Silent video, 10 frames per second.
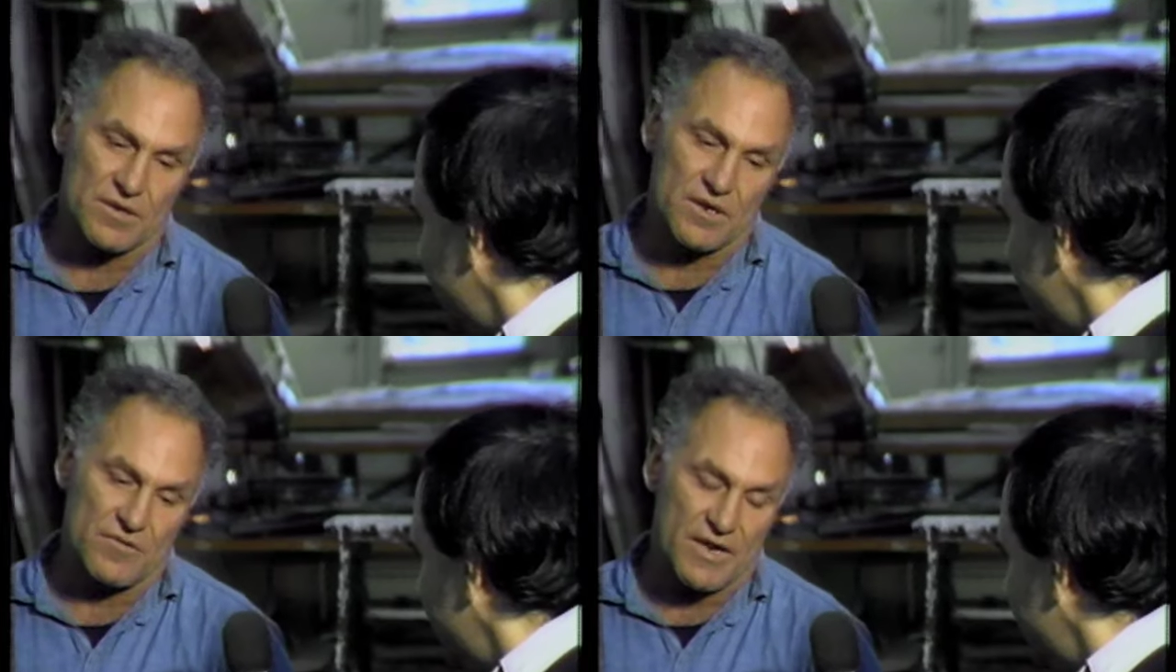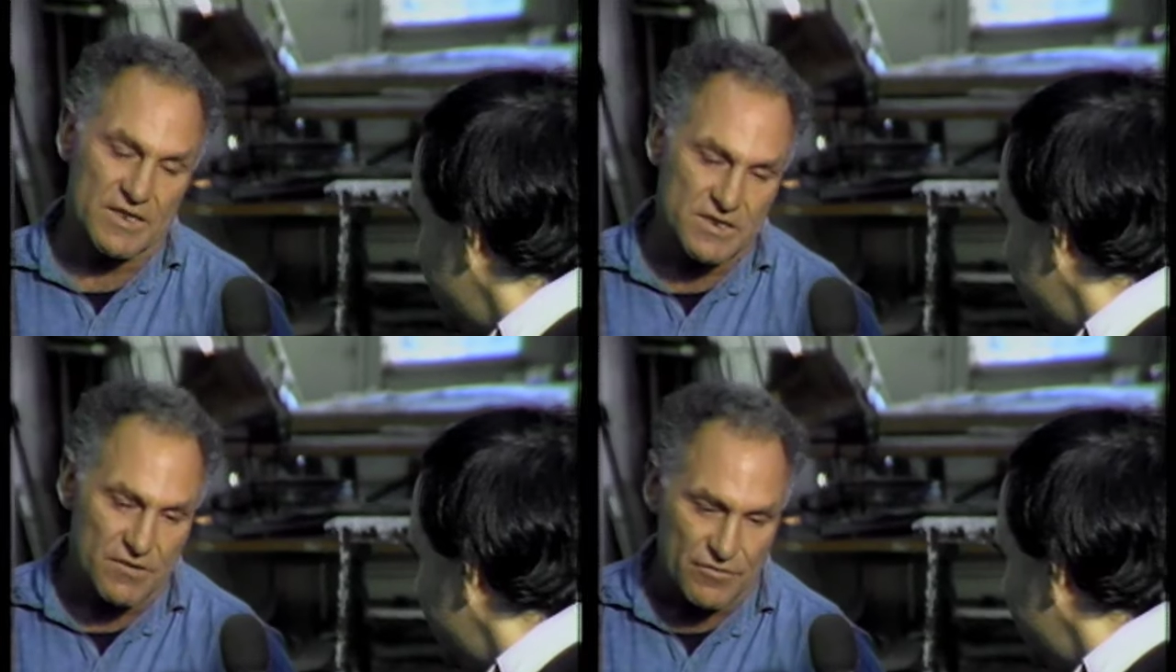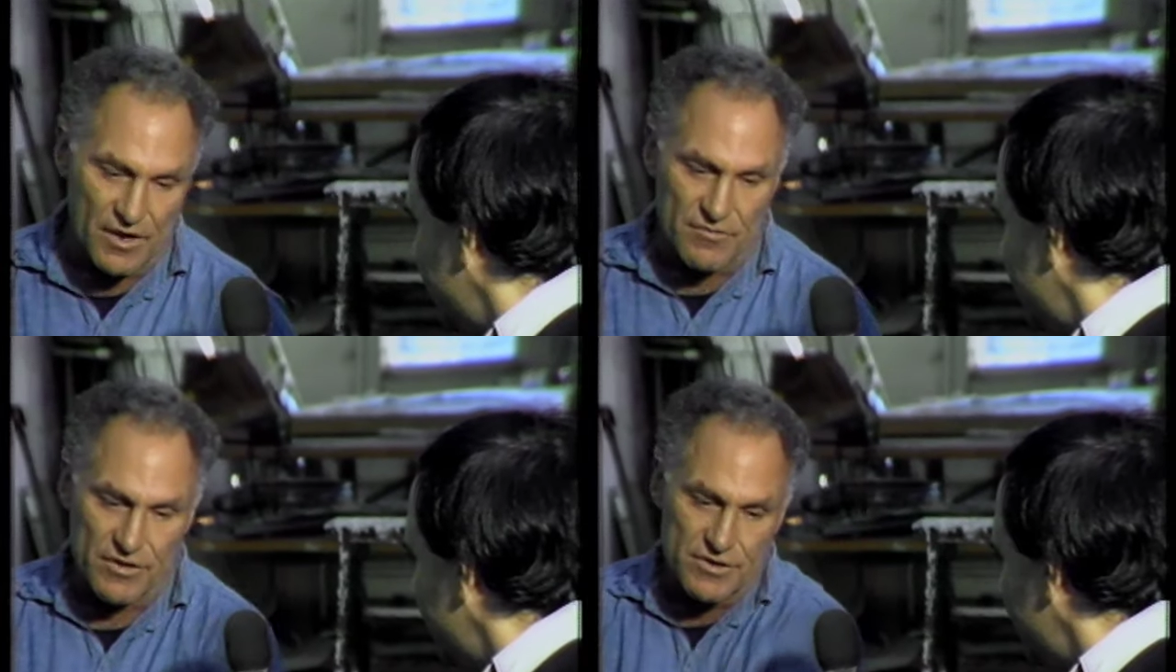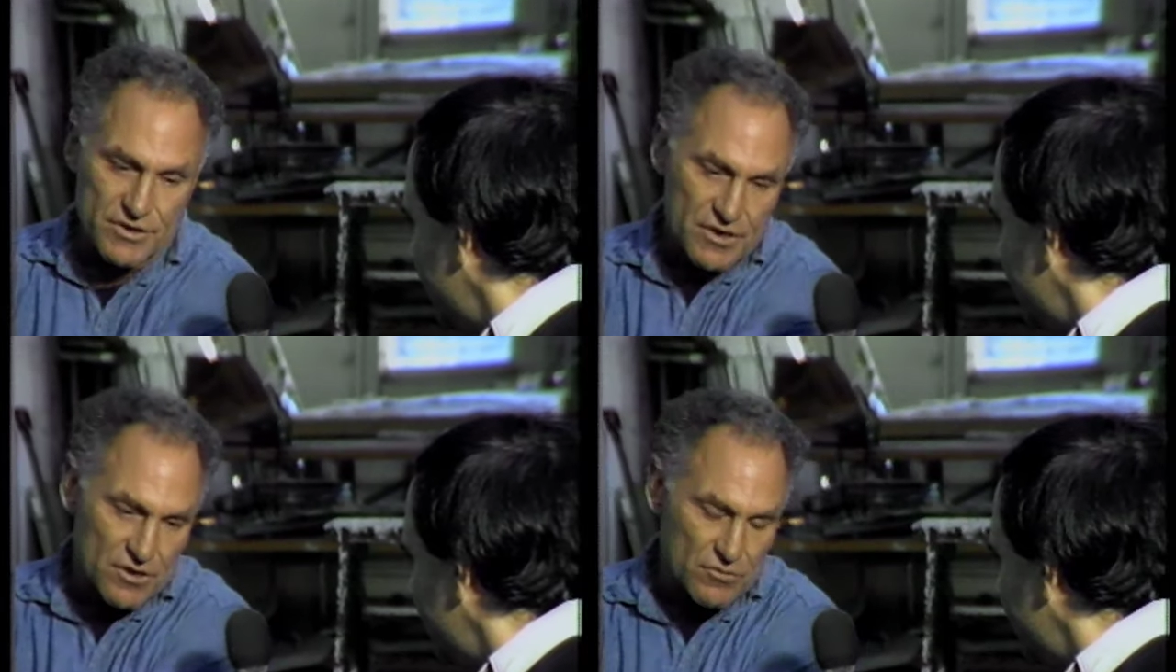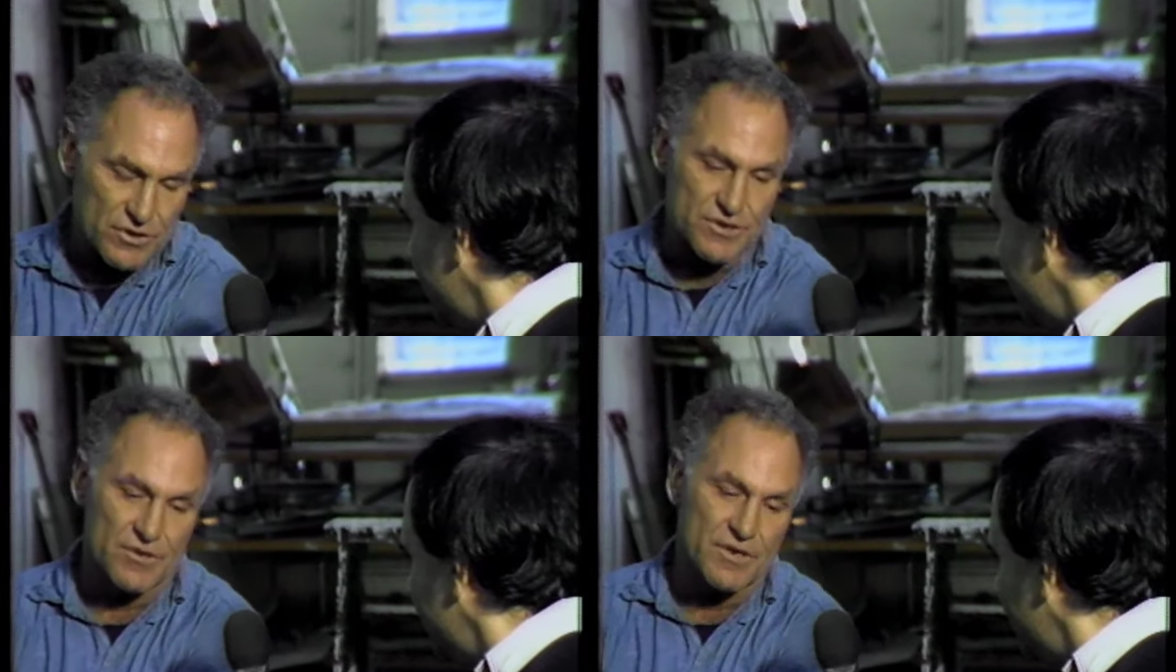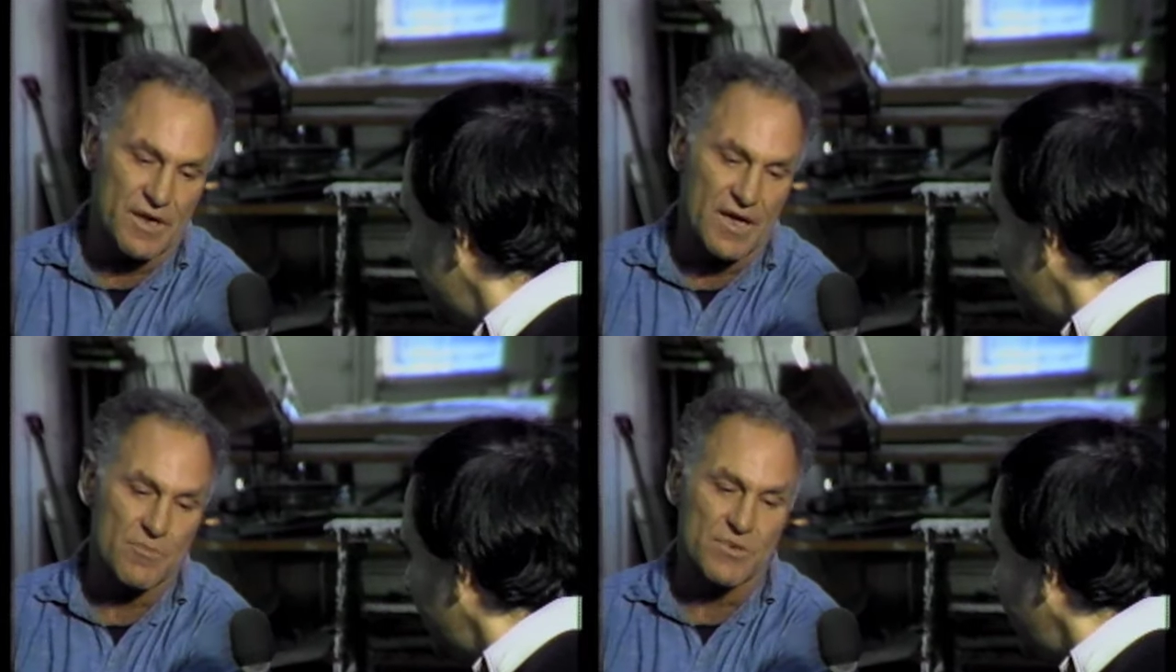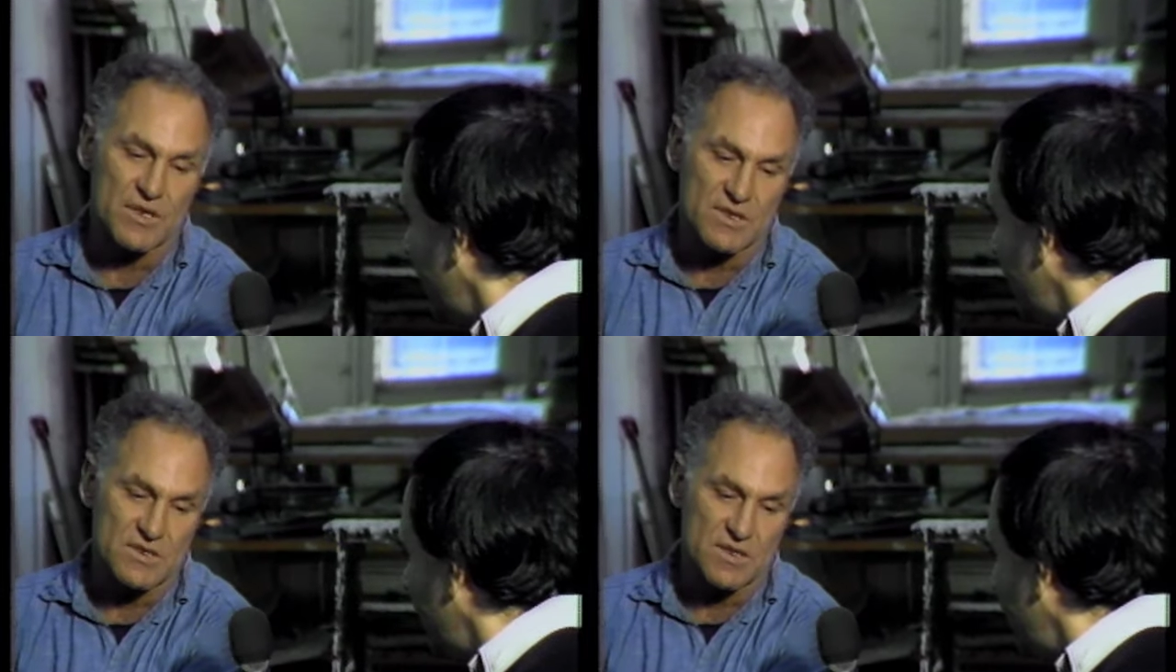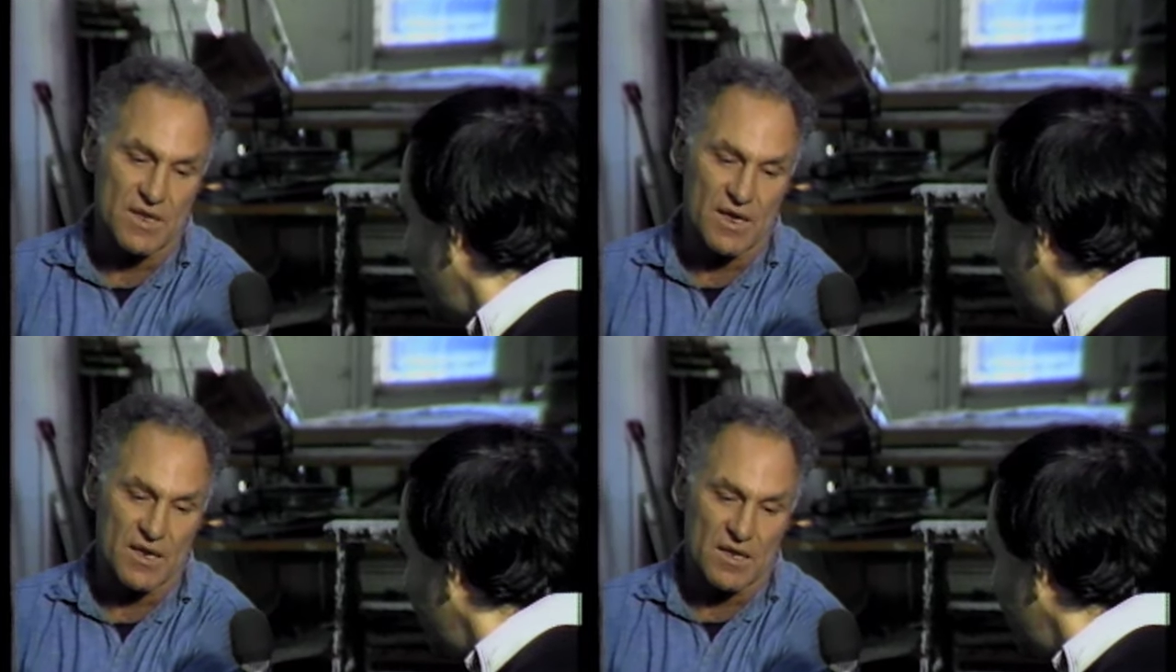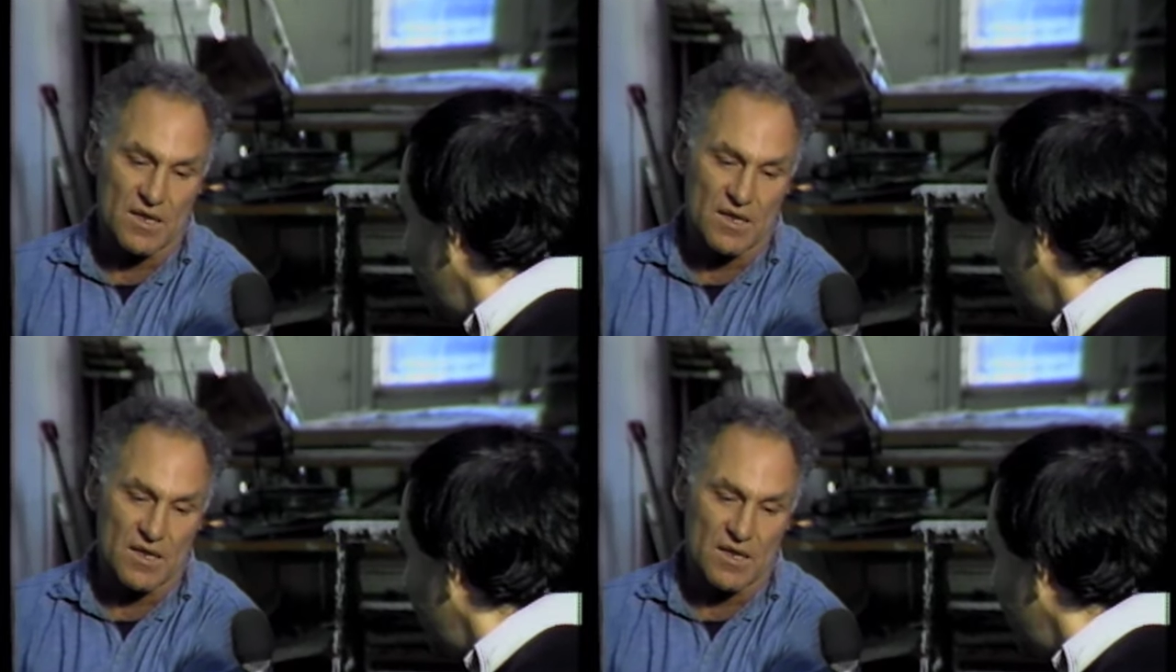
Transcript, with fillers: if I had said five years ago what's going to happen is that